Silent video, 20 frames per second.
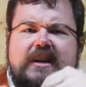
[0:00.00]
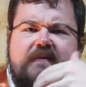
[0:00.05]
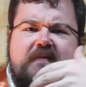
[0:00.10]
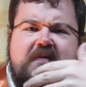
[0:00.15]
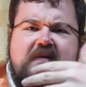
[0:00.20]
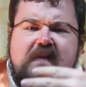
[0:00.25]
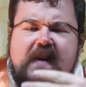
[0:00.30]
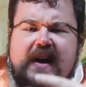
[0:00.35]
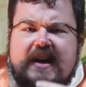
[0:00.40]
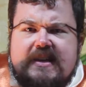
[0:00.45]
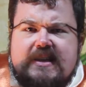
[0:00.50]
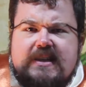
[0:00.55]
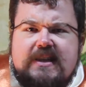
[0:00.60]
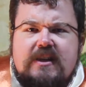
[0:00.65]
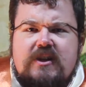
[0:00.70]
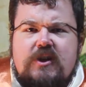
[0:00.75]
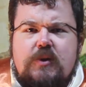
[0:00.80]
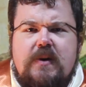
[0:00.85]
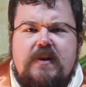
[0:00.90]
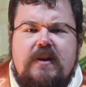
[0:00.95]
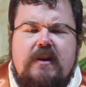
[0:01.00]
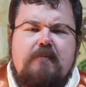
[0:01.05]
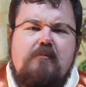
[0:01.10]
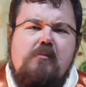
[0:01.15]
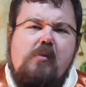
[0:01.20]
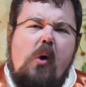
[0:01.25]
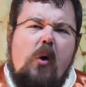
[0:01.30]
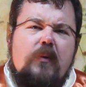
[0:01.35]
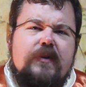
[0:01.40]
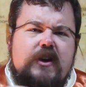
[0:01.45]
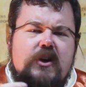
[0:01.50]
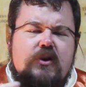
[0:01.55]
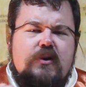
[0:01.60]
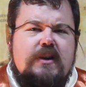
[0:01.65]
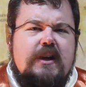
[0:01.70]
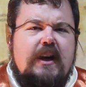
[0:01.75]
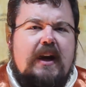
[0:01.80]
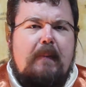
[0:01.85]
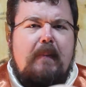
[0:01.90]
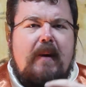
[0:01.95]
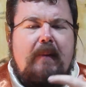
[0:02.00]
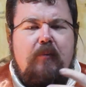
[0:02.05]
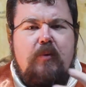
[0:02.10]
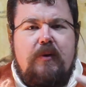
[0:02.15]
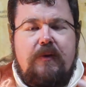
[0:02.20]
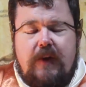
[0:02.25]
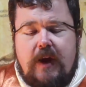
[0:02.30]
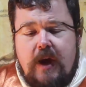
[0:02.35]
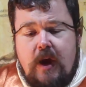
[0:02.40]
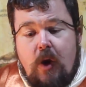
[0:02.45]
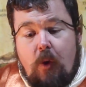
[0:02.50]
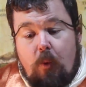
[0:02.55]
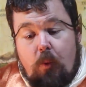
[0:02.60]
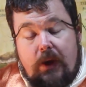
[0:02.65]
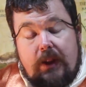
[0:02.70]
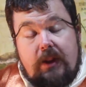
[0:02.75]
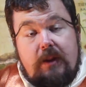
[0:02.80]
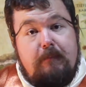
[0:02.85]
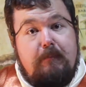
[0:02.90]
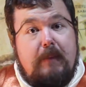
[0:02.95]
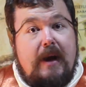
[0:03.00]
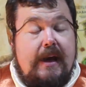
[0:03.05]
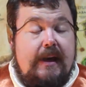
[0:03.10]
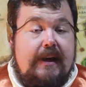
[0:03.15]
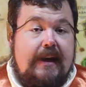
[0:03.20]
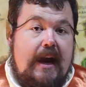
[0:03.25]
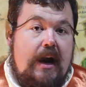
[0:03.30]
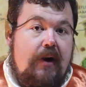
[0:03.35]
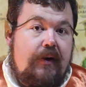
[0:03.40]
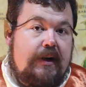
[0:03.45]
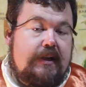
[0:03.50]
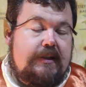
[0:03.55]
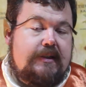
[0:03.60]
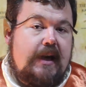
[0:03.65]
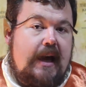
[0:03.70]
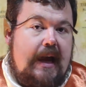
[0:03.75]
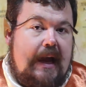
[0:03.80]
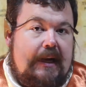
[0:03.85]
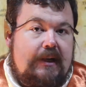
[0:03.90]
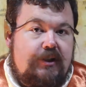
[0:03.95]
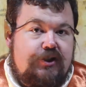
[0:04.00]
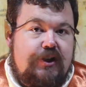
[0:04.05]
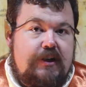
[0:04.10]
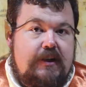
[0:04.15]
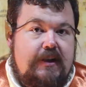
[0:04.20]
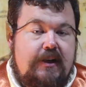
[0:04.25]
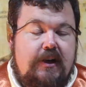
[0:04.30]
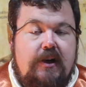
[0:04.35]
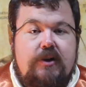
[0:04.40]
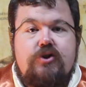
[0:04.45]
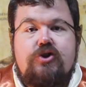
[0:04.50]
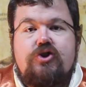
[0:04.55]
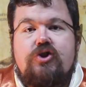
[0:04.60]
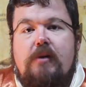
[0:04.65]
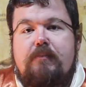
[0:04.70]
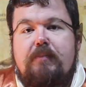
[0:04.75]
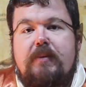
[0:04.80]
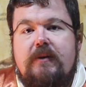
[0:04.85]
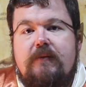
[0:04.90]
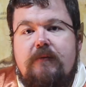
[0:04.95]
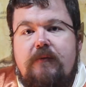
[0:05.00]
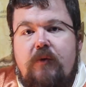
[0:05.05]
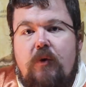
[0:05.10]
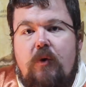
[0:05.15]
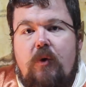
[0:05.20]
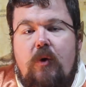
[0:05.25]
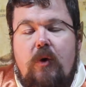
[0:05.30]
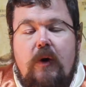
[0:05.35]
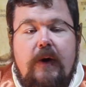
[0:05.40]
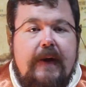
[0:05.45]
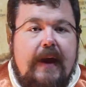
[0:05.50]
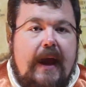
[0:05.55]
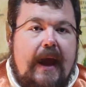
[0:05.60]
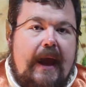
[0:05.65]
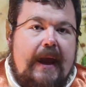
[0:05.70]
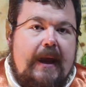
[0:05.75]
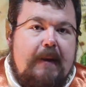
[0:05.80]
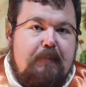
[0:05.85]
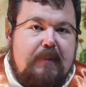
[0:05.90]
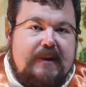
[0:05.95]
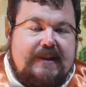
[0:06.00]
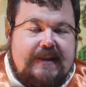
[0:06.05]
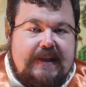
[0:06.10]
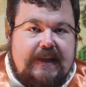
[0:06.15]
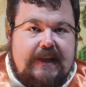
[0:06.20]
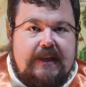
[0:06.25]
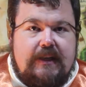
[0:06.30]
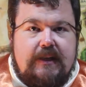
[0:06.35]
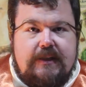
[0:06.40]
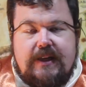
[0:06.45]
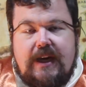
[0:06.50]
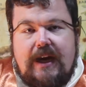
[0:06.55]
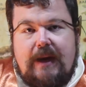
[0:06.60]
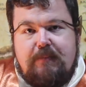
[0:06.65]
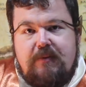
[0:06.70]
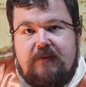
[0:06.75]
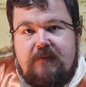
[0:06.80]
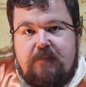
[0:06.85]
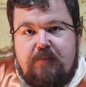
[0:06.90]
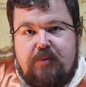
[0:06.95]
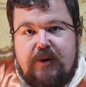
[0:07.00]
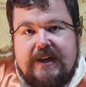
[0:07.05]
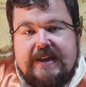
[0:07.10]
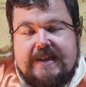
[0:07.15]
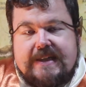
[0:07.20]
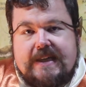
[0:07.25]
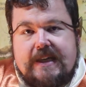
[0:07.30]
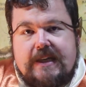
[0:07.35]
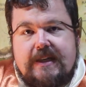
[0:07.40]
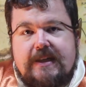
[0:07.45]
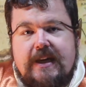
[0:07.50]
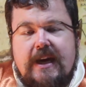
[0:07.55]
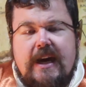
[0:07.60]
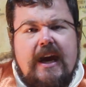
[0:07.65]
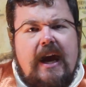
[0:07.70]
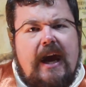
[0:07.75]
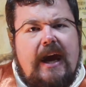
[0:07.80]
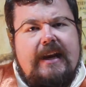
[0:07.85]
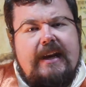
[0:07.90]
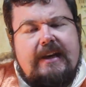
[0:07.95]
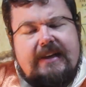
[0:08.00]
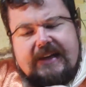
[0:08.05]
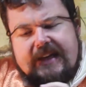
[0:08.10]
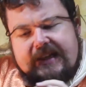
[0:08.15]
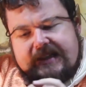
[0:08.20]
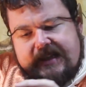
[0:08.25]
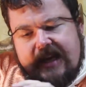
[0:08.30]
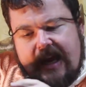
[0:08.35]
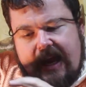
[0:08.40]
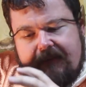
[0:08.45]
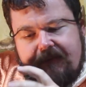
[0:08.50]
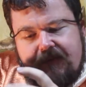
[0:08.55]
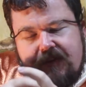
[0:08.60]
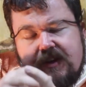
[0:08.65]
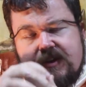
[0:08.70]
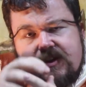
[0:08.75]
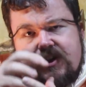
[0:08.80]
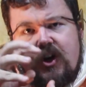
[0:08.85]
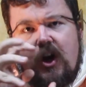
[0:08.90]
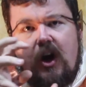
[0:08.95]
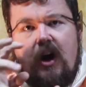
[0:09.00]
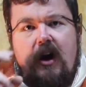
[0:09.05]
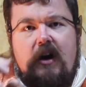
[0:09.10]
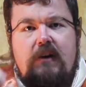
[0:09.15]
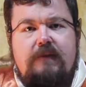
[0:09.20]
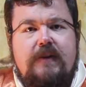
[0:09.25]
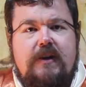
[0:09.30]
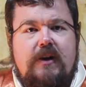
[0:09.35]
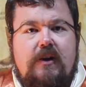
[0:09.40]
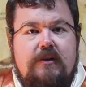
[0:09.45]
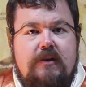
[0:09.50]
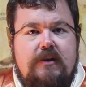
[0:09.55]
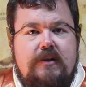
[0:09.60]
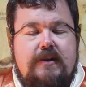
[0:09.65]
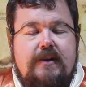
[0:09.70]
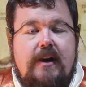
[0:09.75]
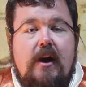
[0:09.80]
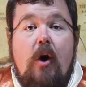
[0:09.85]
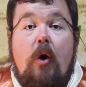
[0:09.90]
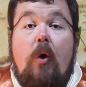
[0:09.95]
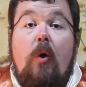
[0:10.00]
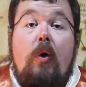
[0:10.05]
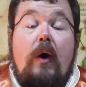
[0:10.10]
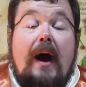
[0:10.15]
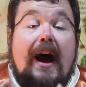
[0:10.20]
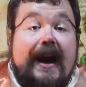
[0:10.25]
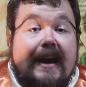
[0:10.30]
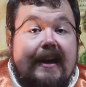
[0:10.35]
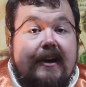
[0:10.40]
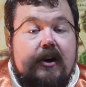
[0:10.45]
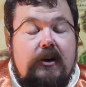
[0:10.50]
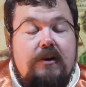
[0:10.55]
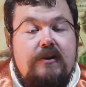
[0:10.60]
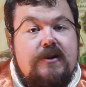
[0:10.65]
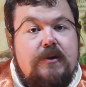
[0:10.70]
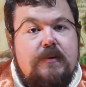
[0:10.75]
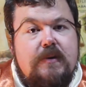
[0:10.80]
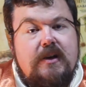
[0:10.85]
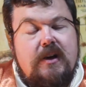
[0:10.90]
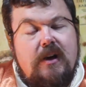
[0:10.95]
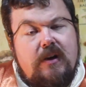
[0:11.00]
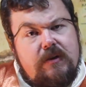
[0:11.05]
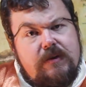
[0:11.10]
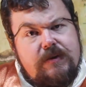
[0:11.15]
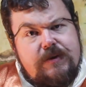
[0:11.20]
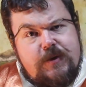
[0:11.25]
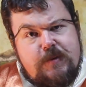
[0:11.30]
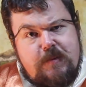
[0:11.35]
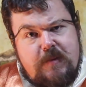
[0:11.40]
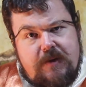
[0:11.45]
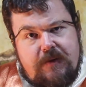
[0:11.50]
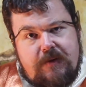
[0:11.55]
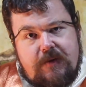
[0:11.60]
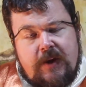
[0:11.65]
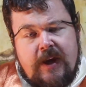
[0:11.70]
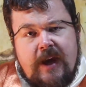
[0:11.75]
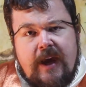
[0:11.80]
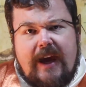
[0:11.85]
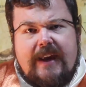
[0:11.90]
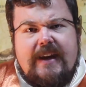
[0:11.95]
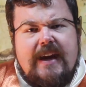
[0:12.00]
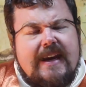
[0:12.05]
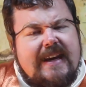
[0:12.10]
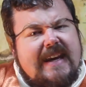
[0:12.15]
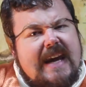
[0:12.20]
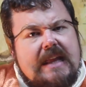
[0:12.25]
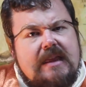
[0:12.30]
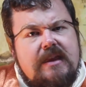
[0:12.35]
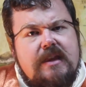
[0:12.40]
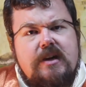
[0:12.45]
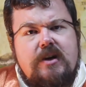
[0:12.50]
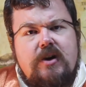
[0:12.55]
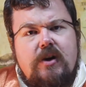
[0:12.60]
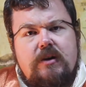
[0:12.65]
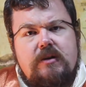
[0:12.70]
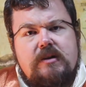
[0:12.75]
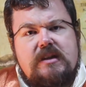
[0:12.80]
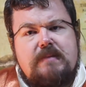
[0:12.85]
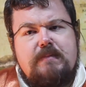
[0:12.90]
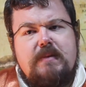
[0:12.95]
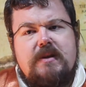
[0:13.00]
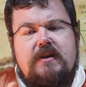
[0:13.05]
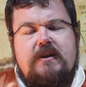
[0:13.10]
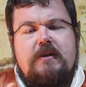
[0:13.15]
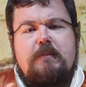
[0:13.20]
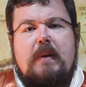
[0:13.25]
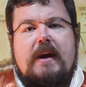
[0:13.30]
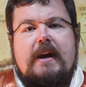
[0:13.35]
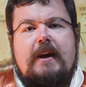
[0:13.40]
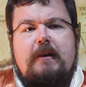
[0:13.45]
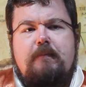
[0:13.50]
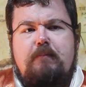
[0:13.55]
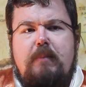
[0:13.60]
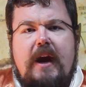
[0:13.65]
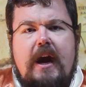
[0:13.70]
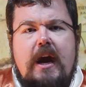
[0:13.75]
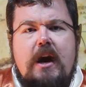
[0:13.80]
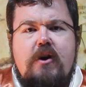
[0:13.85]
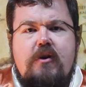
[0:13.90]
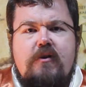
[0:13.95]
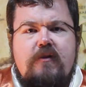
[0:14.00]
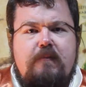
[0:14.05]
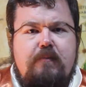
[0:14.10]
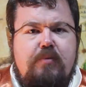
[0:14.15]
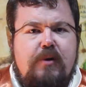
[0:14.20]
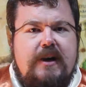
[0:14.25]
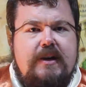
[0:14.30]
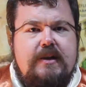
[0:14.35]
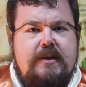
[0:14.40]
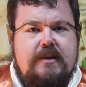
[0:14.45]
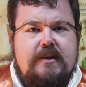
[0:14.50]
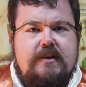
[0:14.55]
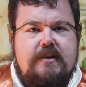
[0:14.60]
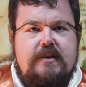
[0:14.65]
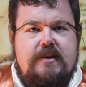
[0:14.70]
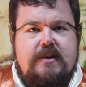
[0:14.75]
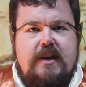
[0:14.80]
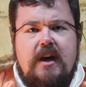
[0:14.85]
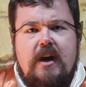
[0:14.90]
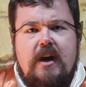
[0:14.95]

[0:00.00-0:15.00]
invest into it, the more that you can come up with, well, my character actually goes shopping for a particular type of bracelet and it needs to have this carving on it. Or I go to a goldsmith and I get the goldsmith to make a pair of braces,